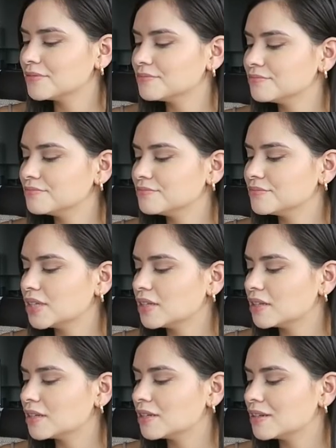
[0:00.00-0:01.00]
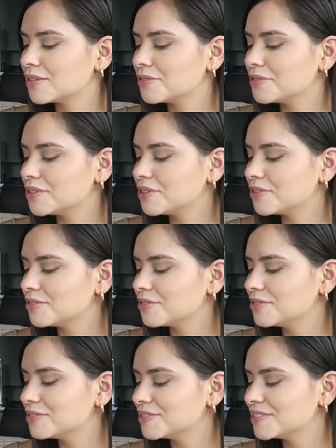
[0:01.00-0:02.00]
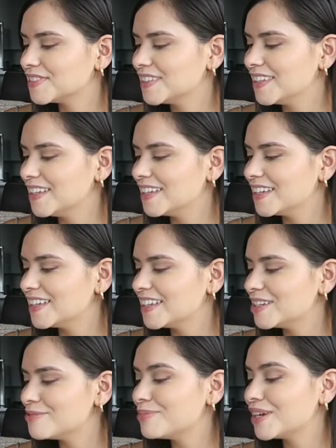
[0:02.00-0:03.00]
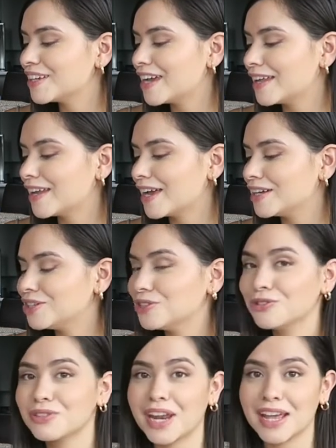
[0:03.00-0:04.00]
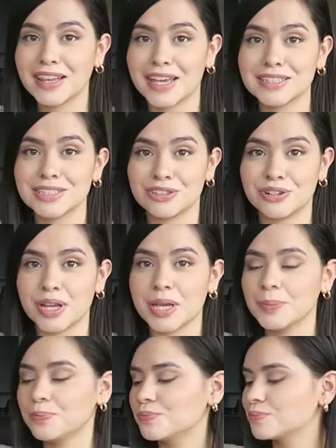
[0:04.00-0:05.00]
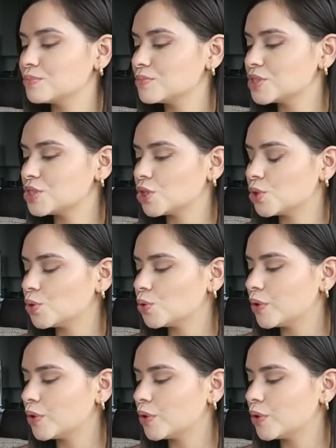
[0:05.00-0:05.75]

man, I don't know. But again, I knew that I liked crepe, so